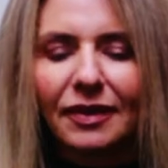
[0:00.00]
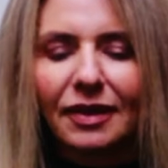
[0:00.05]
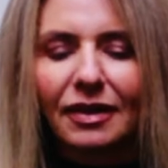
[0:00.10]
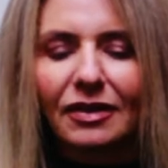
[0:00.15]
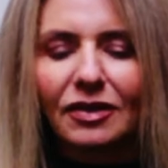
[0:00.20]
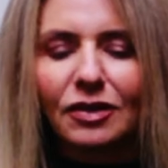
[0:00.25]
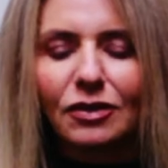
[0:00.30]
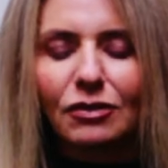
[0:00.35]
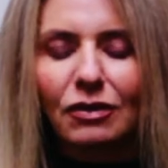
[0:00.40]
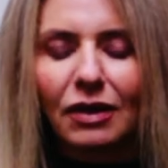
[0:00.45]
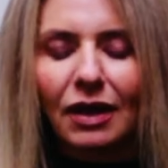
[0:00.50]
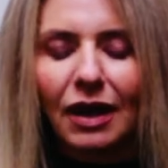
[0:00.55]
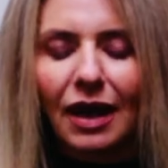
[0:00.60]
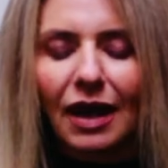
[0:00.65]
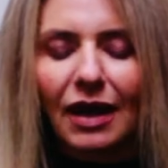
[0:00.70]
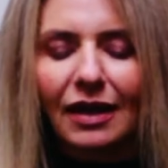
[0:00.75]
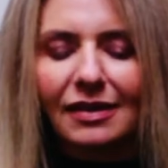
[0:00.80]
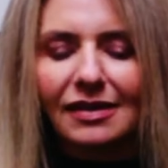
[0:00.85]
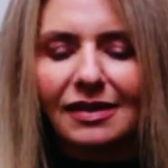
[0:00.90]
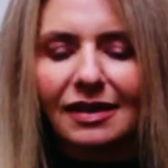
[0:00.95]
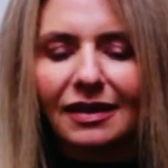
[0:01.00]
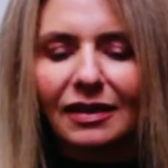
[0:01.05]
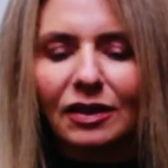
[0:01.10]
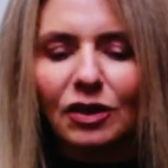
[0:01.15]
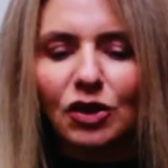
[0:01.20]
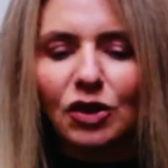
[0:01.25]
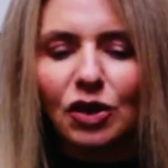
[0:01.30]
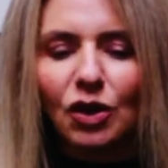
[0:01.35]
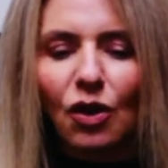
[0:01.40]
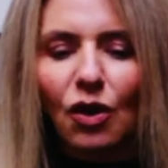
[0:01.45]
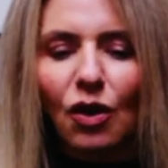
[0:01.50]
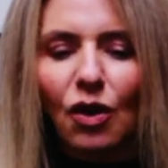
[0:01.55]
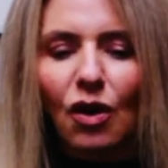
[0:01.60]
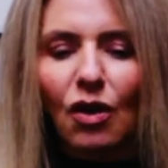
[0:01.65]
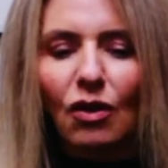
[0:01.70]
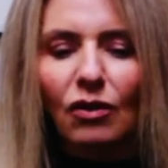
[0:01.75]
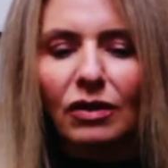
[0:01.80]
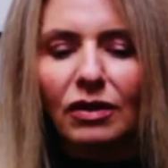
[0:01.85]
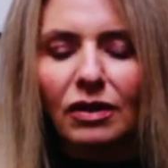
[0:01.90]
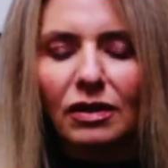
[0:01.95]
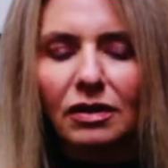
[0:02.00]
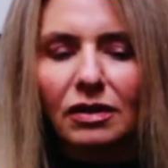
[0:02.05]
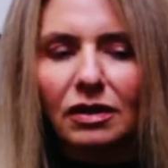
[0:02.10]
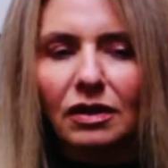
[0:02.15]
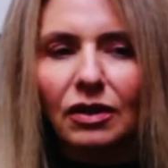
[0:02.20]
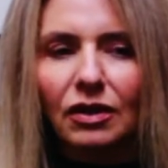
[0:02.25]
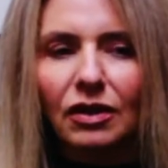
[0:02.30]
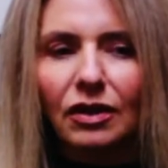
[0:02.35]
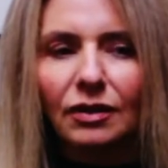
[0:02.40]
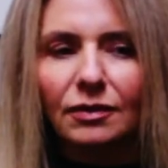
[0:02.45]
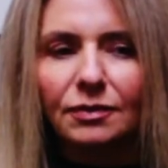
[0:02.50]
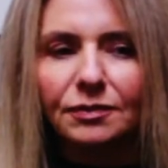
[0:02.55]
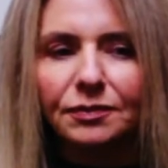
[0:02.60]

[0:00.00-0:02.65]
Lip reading: Just relaxing the jaw and the tongue.